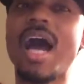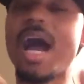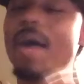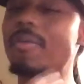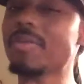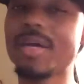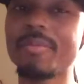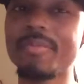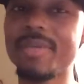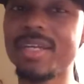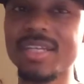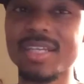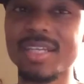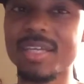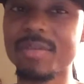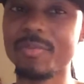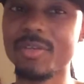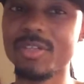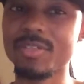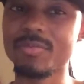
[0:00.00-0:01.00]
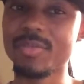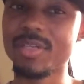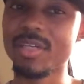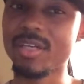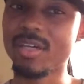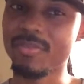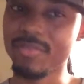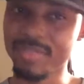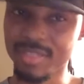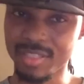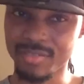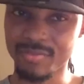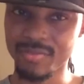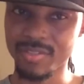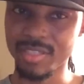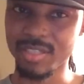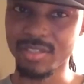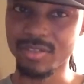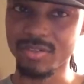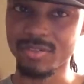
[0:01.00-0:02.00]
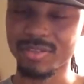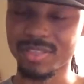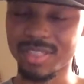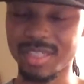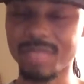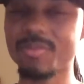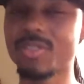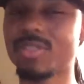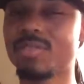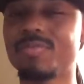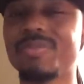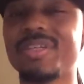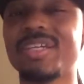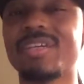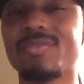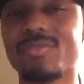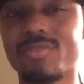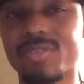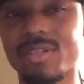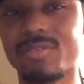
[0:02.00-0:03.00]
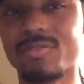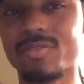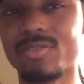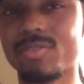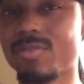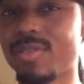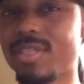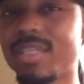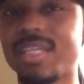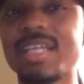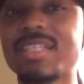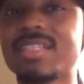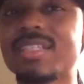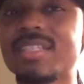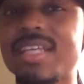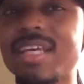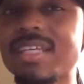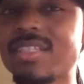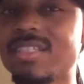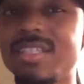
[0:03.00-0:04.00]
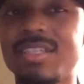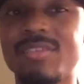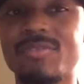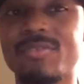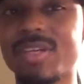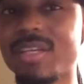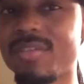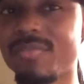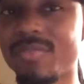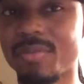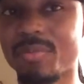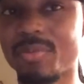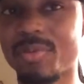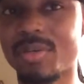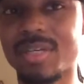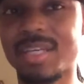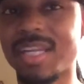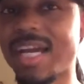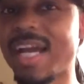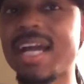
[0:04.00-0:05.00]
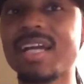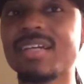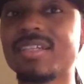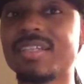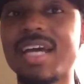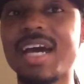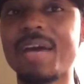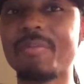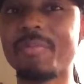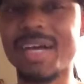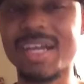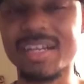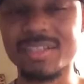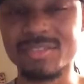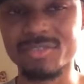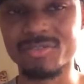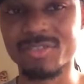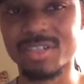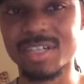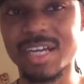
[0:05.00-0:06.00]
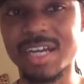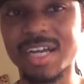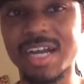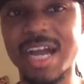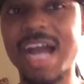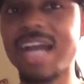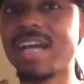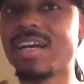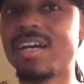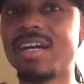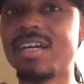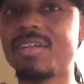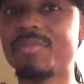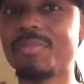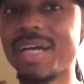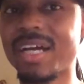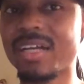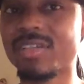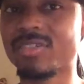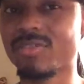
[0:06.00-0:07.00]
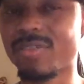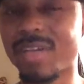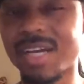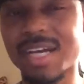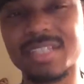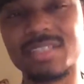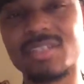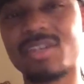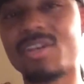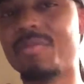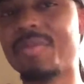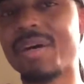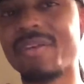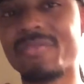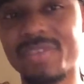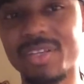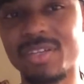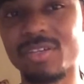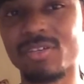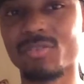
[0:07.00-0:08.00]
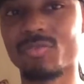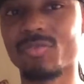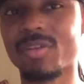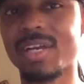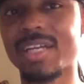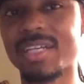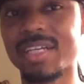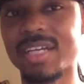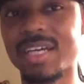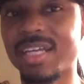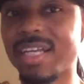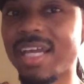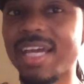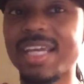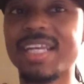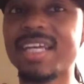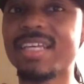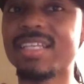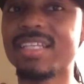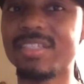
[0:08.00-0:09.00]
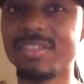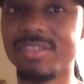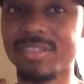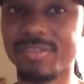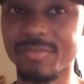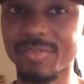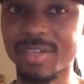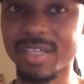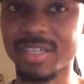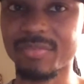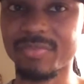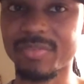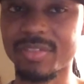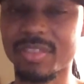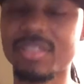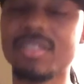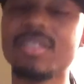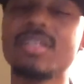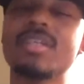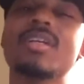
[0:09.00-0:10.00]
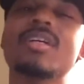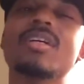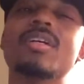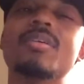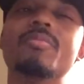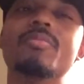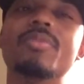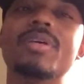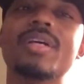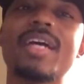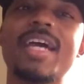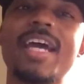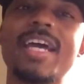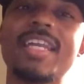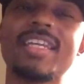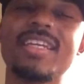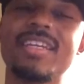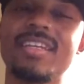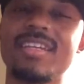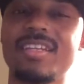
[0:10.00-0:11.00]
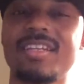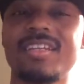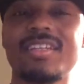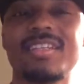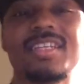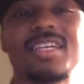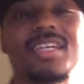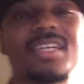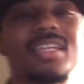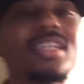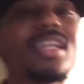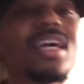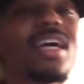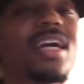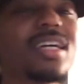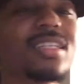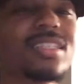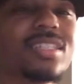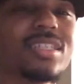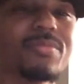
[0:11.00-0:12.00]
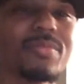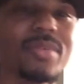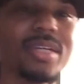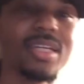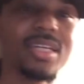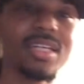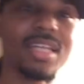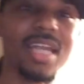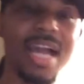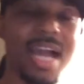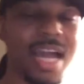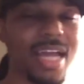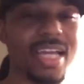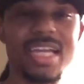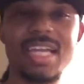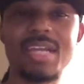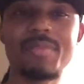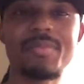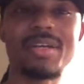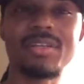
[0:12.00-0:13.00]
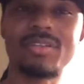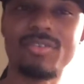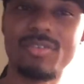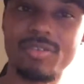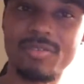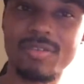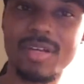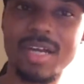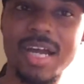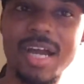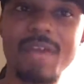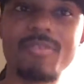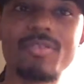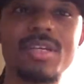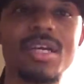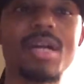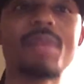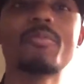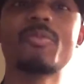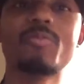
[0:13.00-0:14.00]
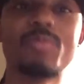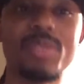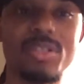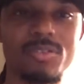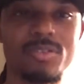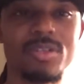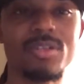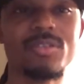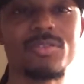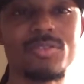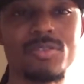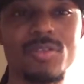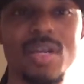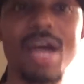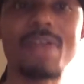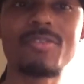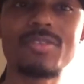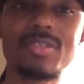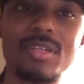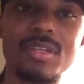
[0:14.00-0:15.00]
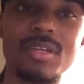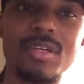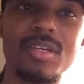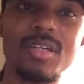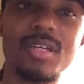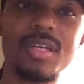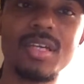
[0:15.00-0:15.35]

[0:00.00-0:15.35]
I'm not making that much money off of these videos, and I'm just being real with you. And that's the irrelevant part. Like I cannot monitor, I can unmonitorize all my videos right now. Like that is irrelevant. But at the end of the day, like I said, man, like I gained my notoriety. I'm gonna be real with you. I was a